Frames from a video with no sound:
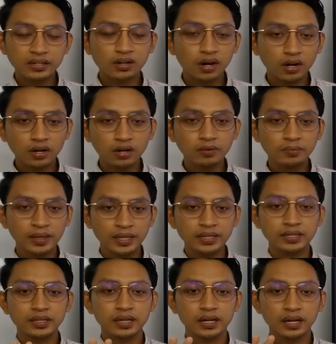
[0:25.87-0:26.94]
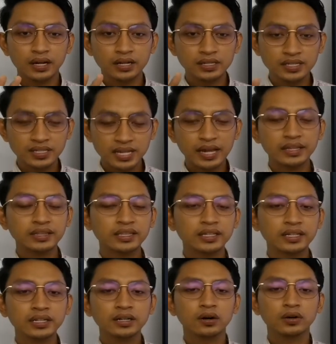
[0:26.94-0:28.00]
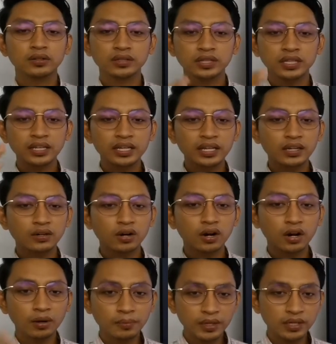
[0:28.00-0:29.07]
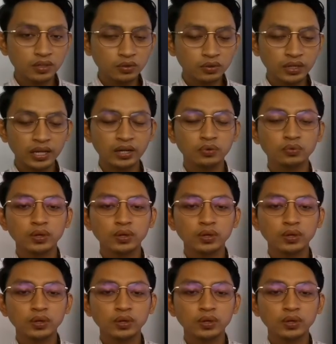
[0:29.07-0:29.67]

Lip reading: economic sector or 3 economic unit,